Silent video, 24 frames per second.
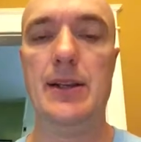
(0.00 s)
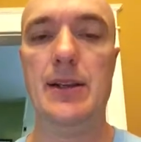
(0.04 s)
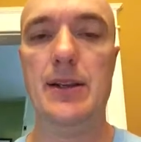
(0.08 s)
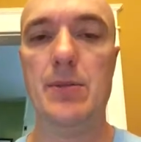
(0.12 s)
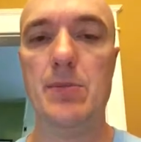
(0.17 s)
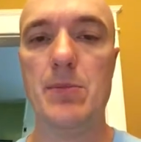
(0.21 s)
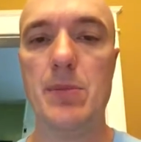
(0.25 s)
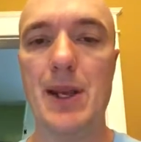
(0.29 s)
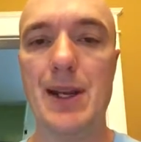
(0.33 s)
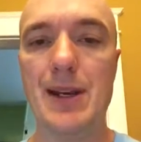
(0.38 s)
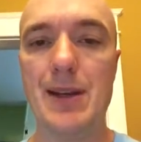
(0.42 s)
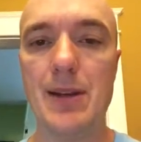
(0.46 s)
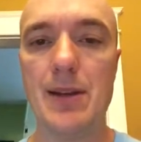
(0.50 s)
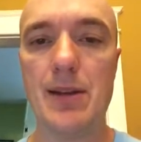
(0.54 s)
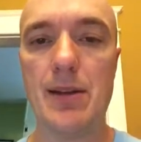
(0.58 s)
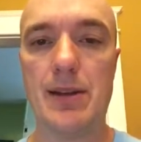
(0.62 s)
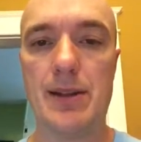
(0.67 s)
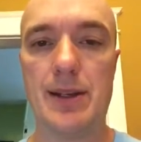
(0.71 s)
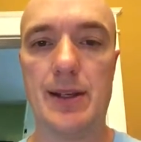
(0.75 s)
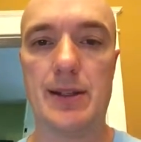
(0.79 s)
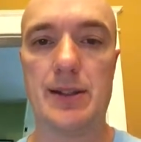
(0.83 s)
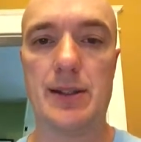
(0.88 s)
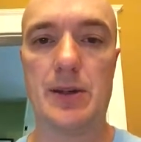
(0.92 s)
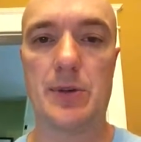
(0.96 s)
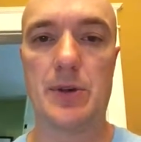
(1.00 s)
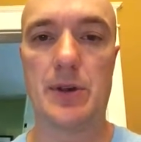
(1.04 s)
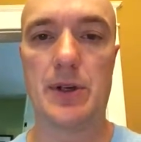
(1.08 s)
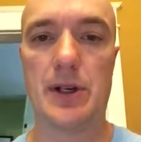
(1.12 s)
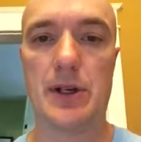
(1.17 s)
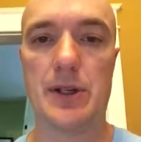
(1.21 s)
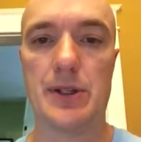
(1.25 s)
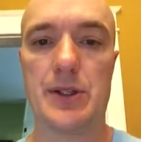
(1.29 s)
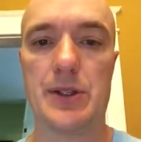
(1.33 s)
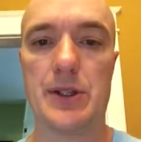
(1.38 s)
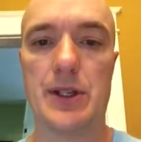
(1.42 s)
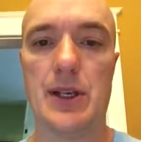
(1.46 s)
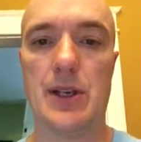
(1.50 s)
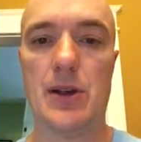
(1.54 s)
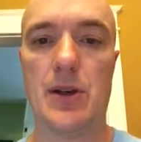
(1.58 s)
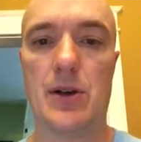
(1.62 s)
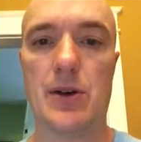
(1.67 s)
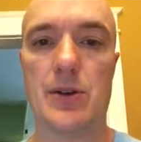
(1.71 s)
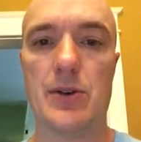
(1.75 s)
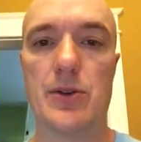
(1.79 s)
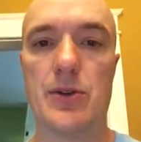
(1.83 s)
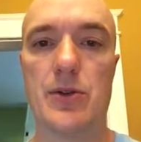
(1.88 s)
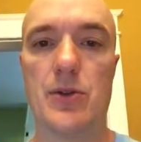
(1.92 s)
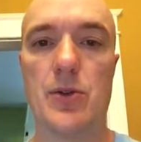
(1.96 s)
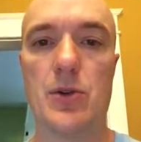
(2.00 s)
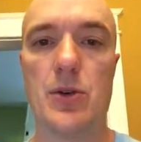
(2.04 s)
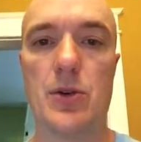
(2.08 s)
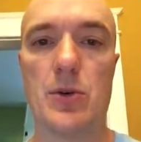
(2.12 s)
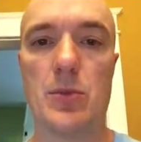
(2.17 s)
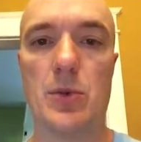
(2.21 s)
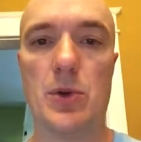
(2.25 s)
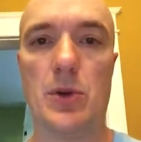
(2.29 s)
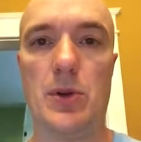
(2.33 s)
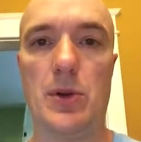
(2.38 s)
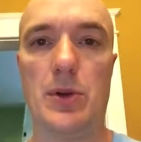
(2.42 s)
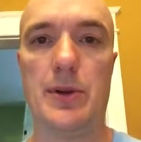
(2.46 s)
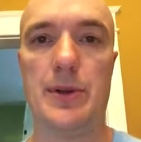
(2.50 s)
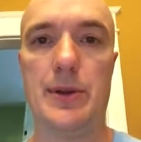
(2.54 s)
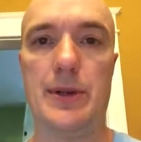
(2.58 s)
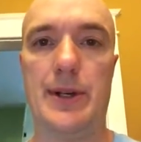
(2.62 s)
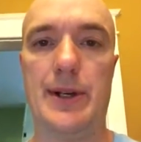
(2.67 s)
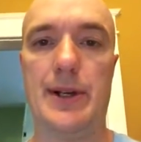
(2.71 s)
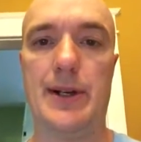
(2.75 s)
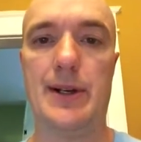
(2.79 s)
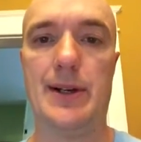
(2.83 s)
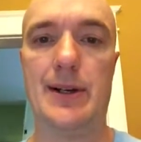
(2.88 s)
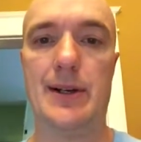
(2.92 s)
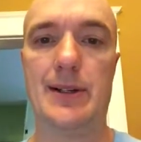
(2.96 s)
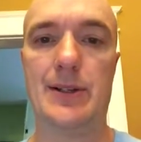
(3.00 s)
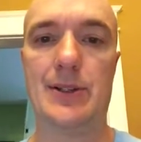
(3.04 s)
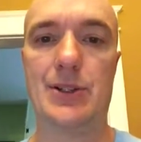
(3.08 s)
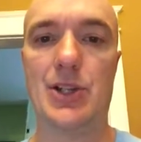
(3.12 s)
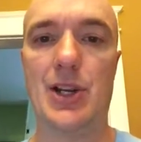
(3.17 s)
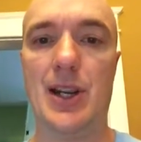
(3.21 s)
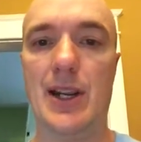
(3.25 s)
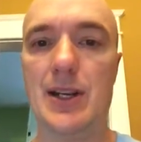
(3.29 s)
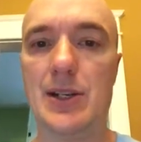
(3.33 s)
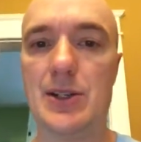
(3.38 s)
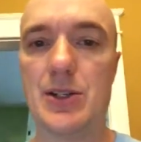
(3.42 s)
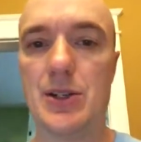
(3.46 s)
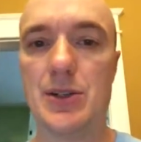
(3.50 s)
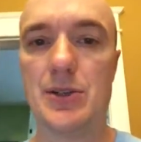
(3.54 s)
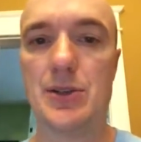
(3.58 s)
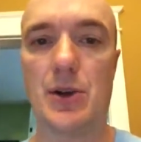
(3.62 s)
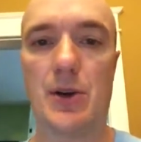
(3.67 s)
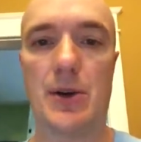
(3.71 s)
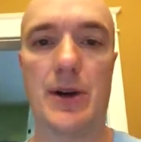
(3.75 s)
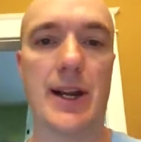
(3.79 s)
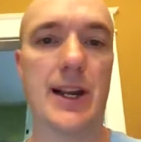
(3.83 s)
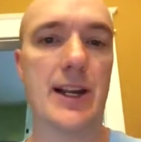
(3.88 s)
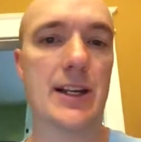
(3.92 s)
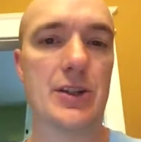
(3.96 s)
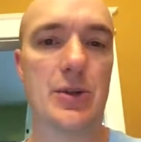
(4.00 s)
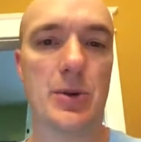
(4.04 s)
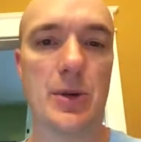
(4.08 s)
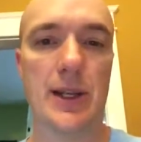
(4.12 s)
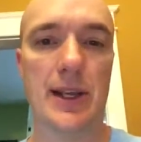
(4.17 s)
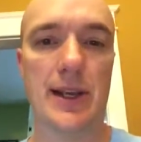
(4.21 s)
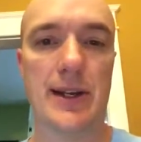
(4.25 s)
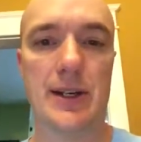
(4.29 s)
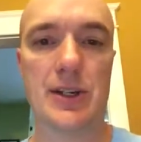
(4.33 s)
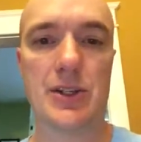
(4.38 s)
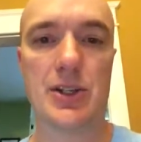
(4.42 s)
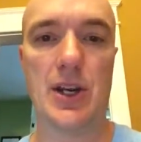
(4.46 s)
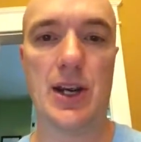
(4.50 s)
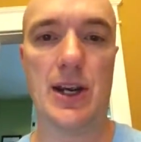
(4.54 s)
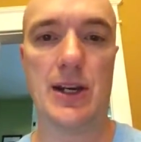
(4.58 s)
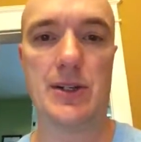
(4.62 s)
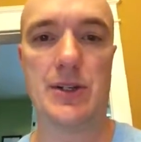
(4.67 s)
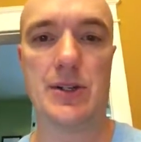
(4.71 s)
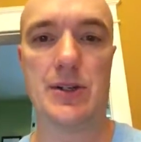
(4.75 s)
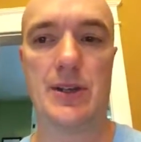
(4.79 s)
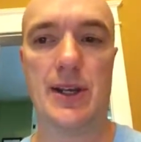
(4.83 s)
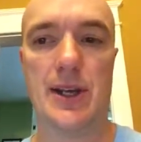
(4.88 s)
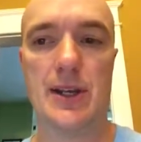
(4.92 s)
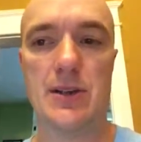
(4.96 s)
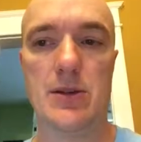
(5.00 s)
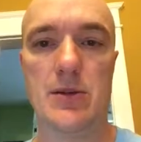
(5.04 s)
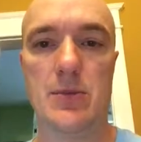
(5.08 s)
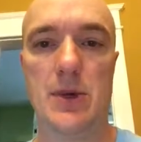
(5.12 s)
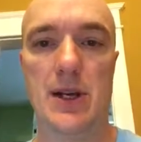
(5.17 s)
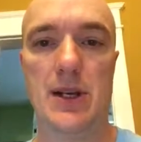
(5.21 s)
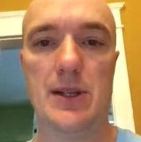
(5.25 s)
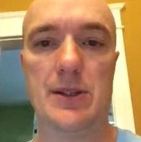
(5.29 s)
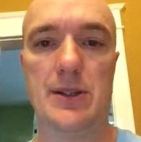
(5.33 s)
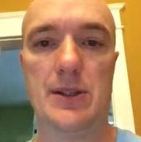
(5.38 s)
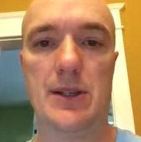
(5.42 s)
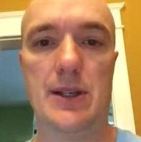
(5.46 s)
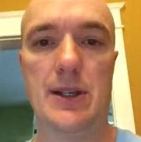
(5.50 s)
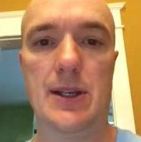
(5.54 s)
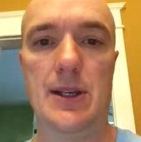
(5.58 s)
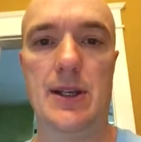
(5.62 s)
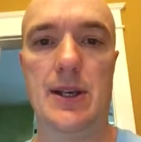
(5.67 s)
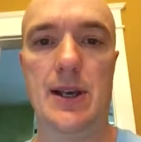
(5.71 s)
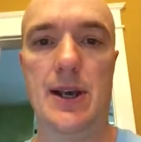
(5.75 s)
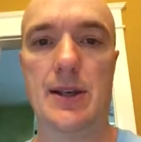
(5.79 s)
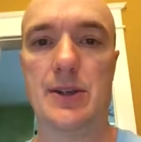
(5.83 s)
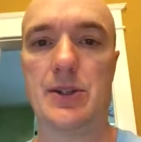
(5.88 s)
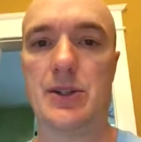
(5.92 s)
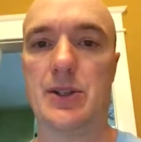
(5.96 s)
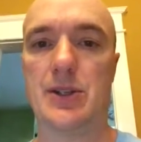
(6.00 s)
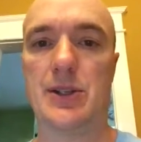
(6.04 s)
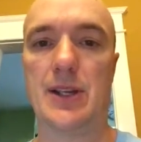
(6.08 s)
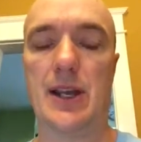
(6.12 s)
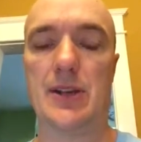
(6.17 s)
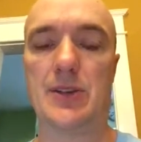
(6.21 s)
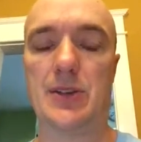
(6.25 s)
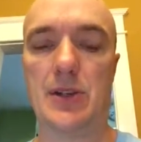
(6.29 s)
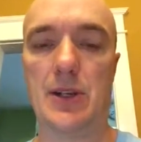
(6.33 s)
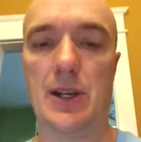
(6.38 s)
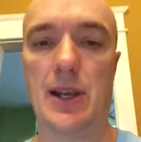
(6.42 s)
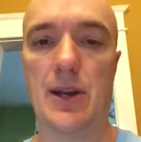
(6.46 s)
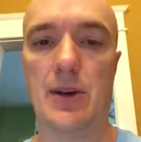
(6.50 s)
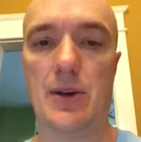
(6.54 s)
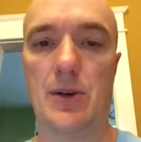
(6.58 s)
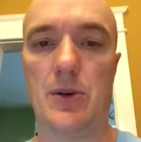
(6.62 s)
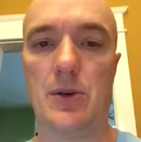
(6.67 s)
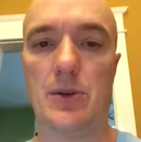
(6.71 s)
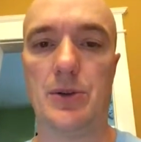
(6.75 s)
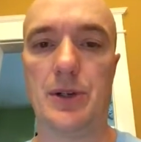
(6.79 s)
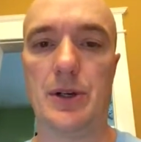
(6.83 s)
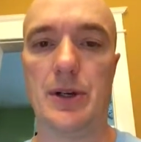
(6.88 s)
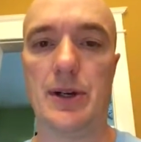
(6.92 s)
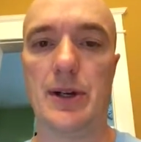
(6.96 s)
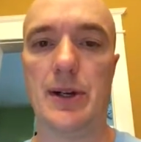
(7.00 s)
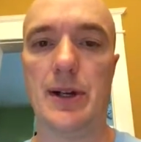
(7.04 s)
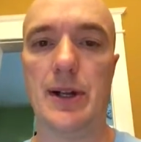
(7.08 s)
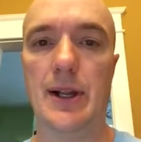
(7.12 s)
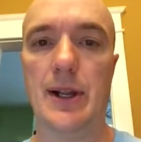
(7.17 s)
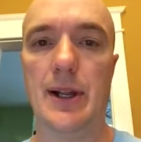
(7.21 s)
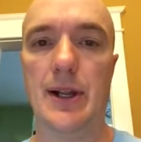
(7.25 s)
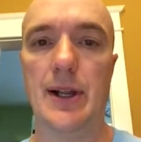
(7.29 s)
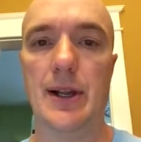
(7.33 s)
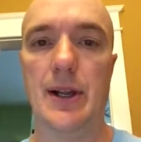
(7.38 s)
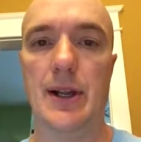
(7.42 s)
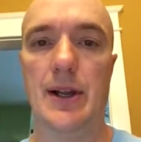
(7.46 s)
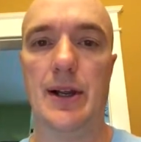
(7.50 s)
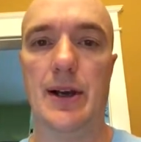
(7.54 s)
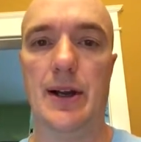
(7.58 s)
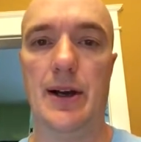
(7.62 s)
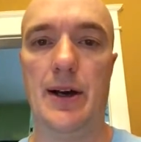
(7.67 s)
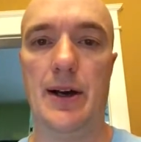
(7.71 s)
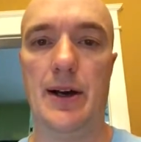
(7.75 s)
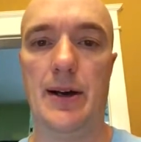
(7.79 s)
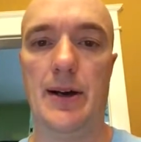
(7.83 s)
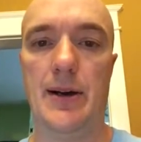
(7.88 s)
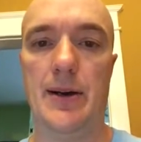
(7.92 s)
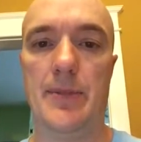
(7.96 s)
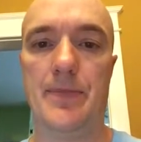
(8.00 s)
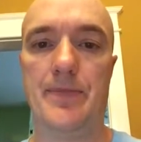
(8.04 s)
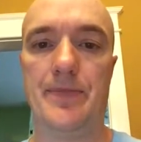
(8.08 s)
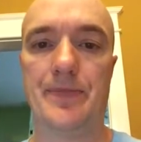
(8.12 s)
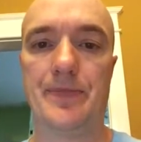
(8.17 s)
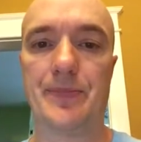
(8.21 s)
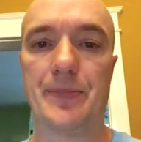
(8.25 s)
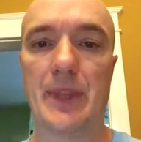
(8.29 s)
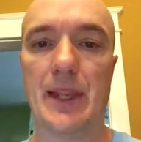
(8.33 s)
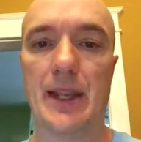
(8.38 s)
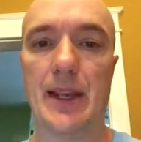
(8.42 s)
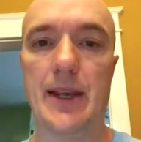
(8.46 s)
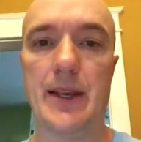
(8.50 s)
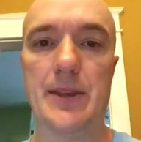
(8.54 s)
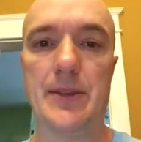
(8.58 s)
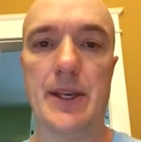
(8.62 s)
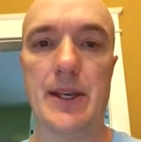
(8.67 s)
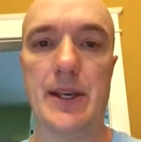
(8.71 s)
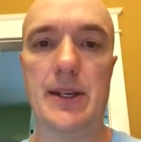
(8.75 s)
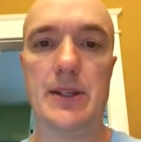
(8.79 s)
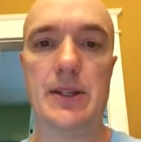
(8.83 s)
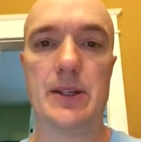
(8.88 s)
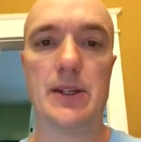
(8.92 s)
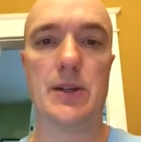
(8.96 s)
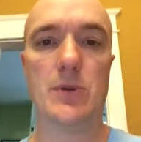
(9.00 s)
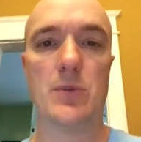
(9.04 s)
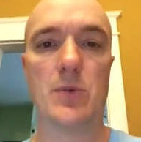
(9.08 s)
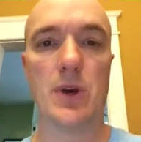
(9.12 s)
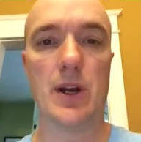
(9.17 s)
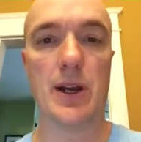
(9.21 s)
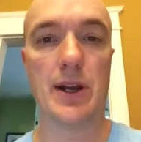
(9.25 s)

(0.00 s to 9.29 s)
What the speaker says: many of the things that we're going to see are normal changes or age-related changes that you might see just as you get older. And then